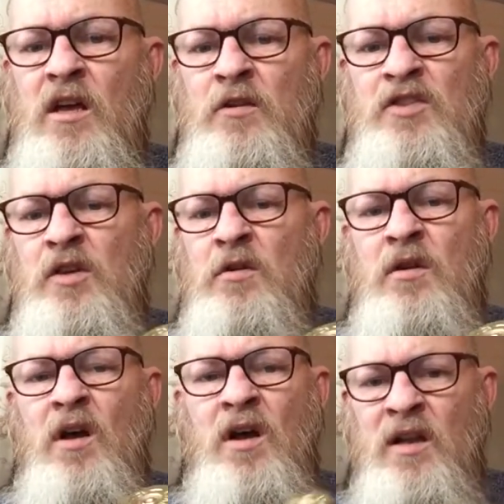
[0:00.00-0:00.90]
And so
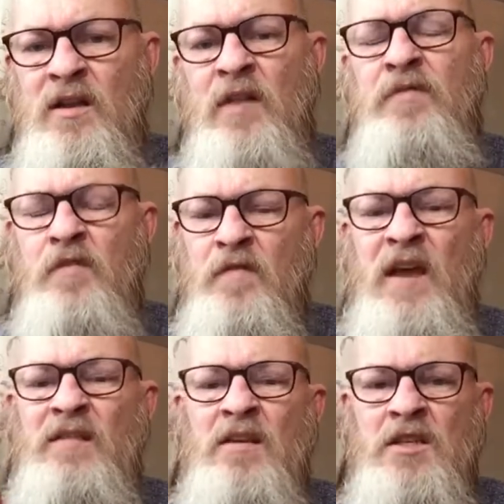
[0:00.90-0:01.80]
I love the
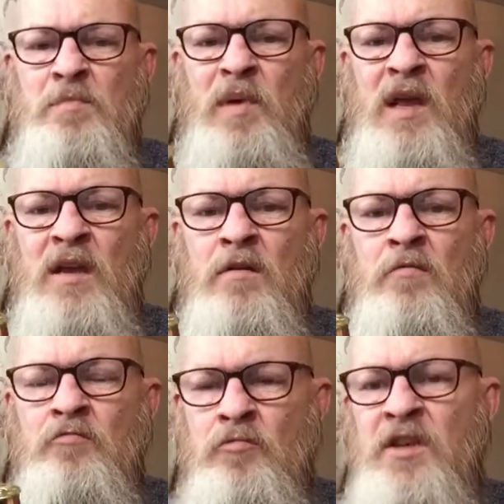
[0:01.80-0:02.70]
fact that it's
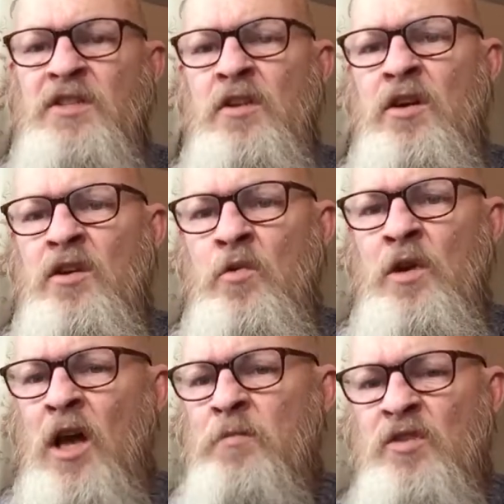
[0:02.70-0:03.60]
been recycled,
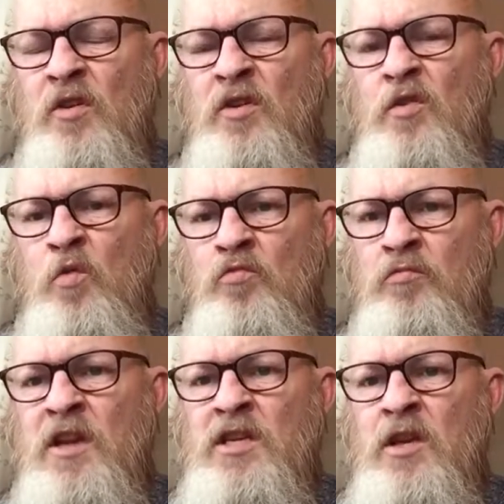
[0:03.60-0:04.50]
upcycled,
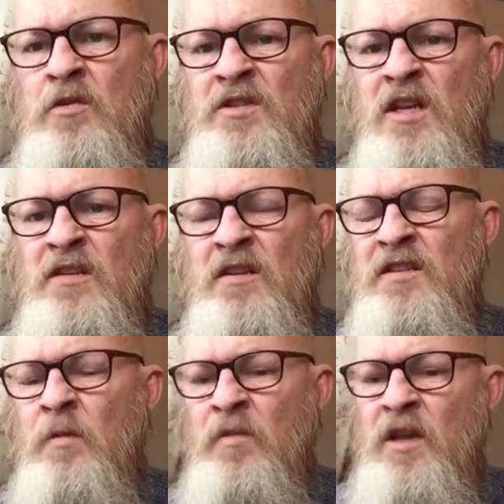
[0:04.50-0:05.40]
reused into
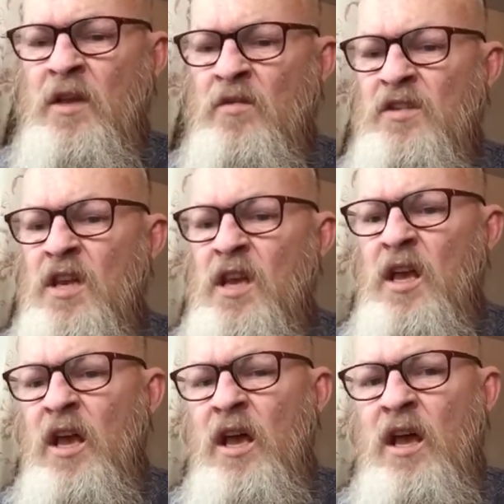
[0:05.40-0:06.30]
something else.
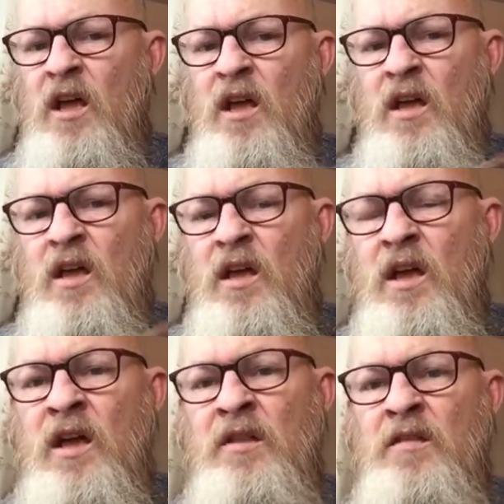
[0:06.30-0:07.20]

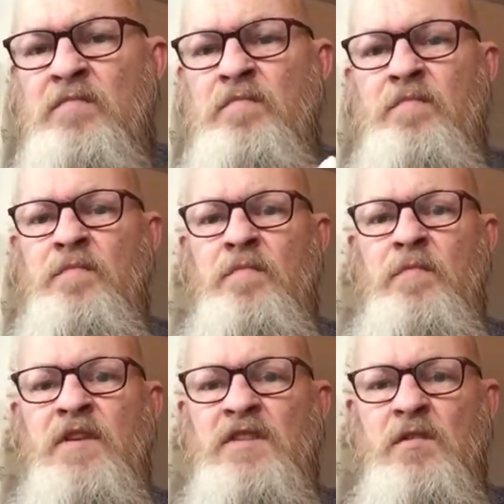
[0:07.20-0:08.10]
And
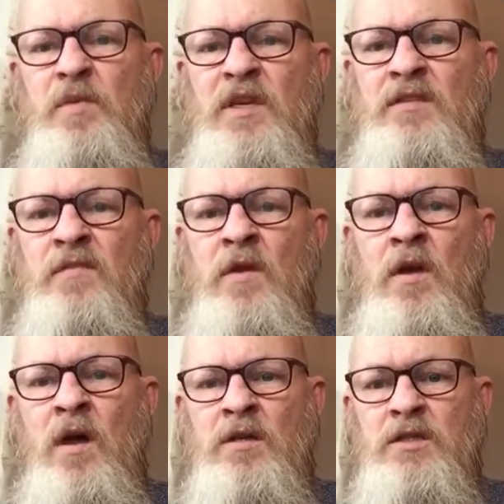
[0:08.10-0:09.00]
this is a piece of
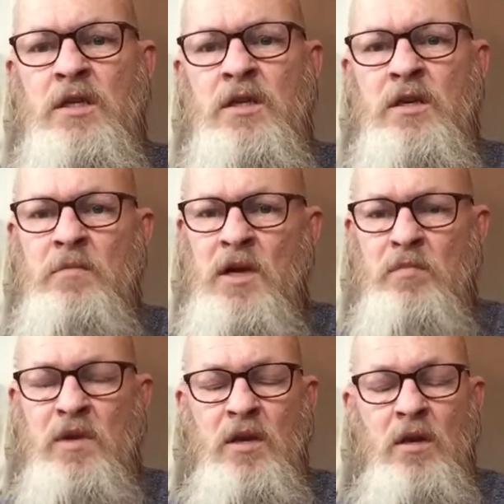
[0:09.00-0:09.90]
art, in my
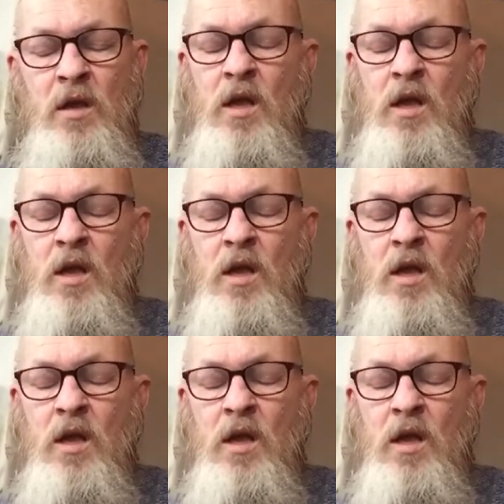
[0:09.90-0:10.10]
opinion.